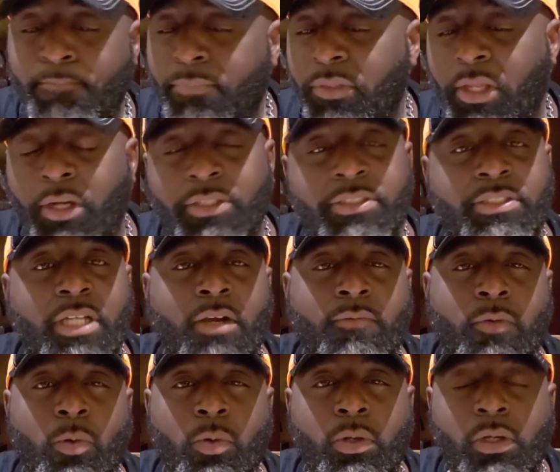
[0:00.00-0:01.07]
There are
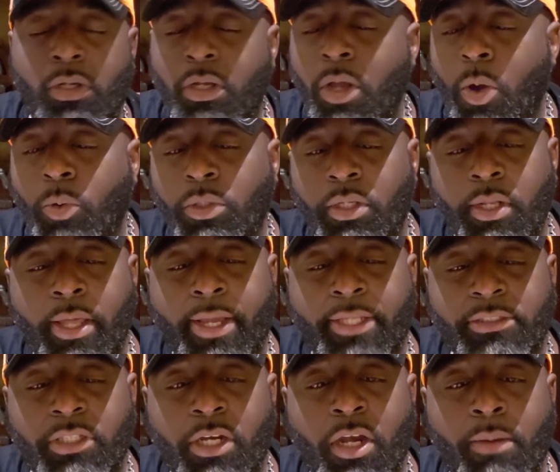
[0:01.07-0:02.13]
several golden
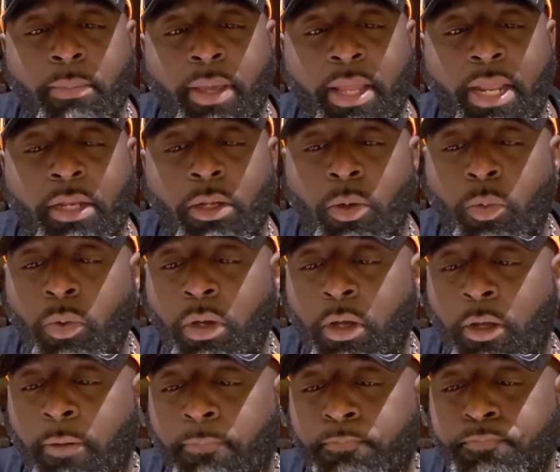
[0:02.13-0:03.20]
nuggets in here, man. I
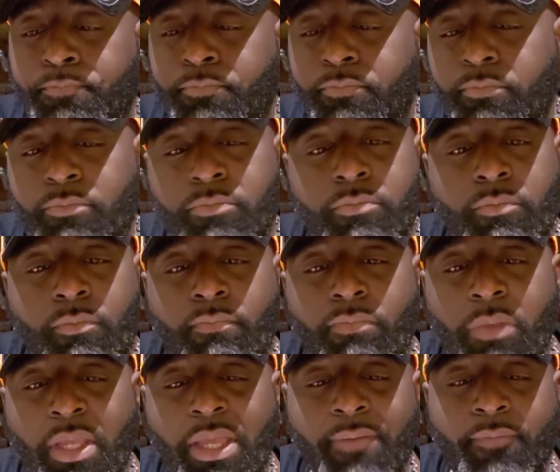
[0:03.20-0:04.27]
know
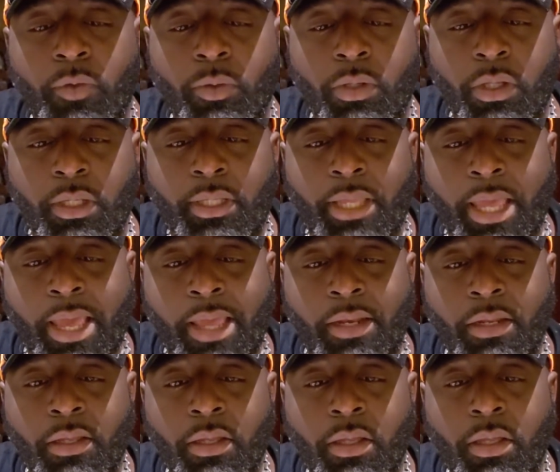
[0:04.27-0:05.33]
if you look
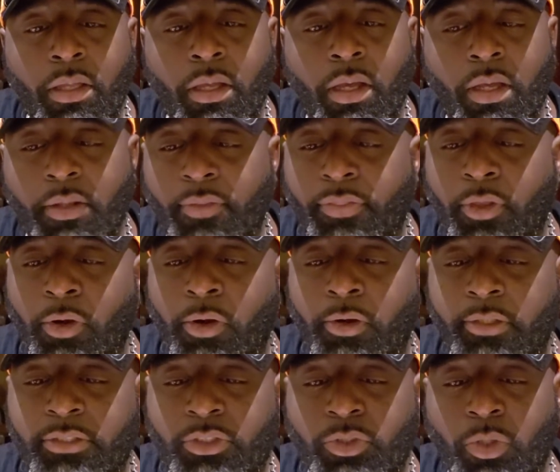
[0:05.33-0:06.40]
at the
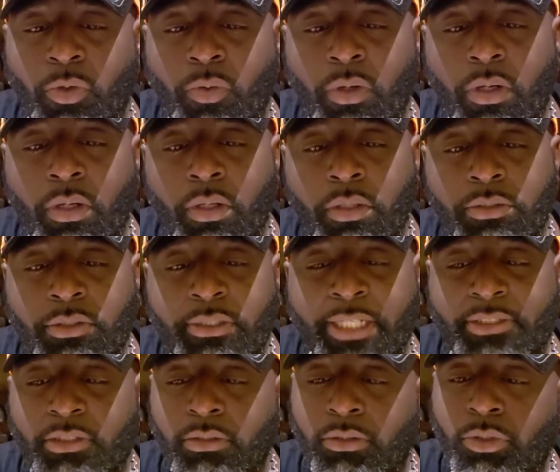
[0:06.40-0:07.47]
third surah,
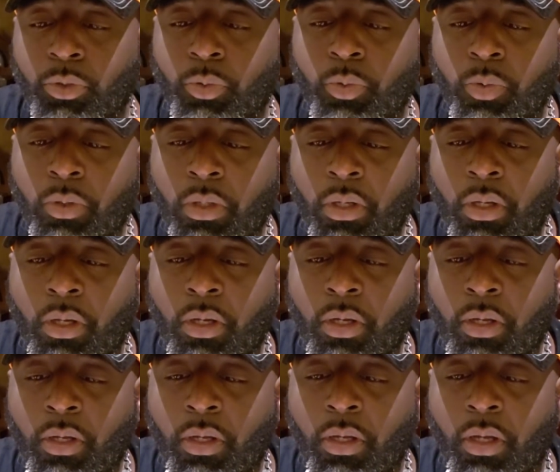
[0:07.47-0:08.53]
section 2,
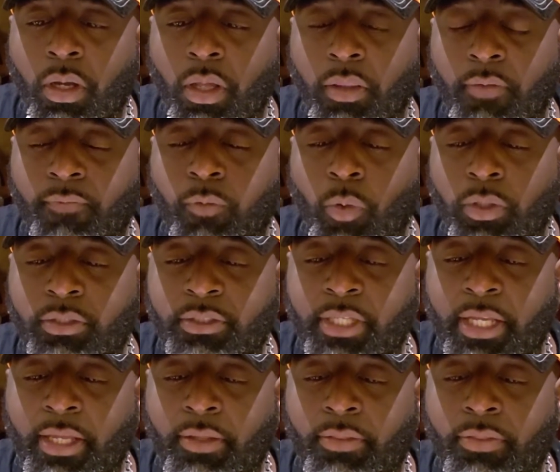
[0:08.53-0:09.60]
the
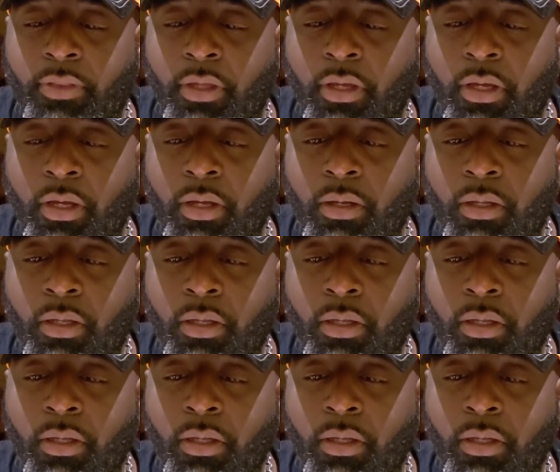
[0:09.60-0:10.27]
14th